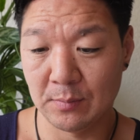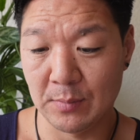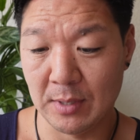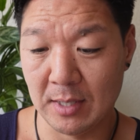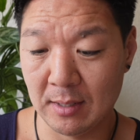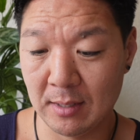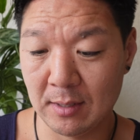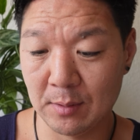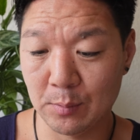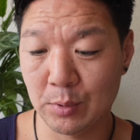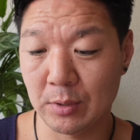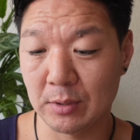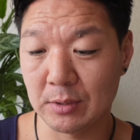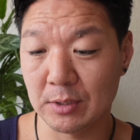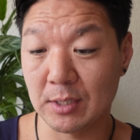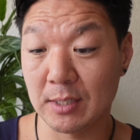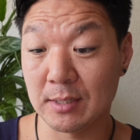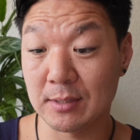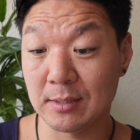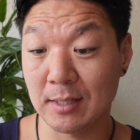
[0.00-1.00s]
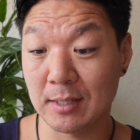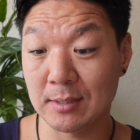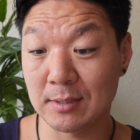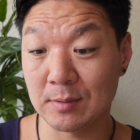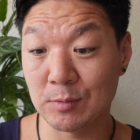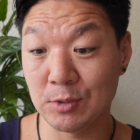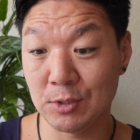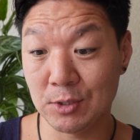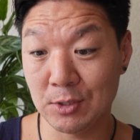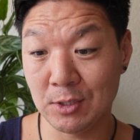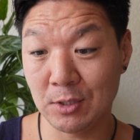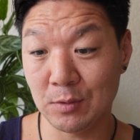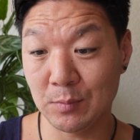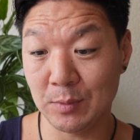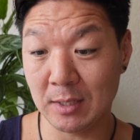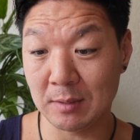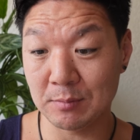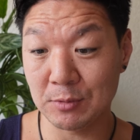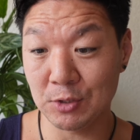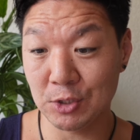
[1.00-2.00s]
Man, I apologize, guys. I'm, you know
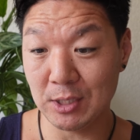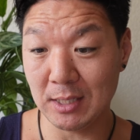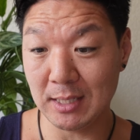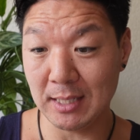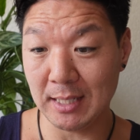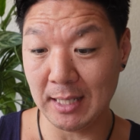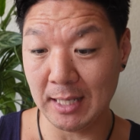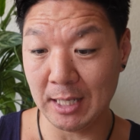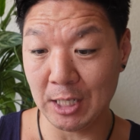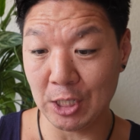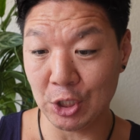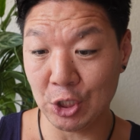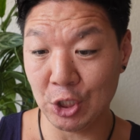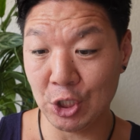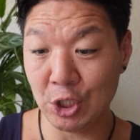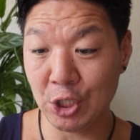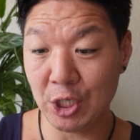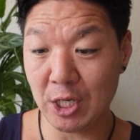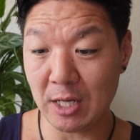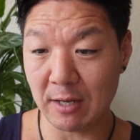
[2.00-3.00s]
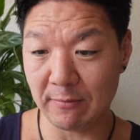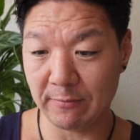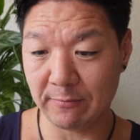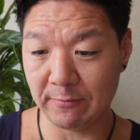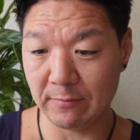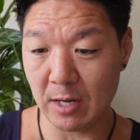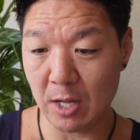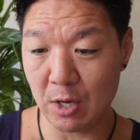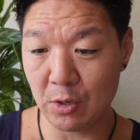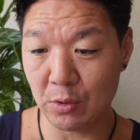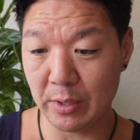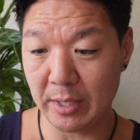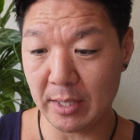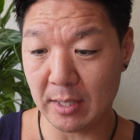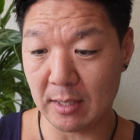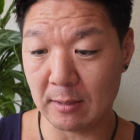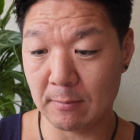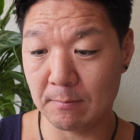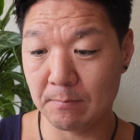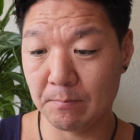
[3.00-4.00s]
me, I'm usually in a good flow
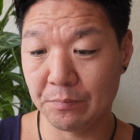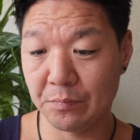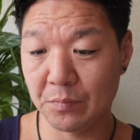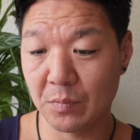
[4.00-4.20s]
here.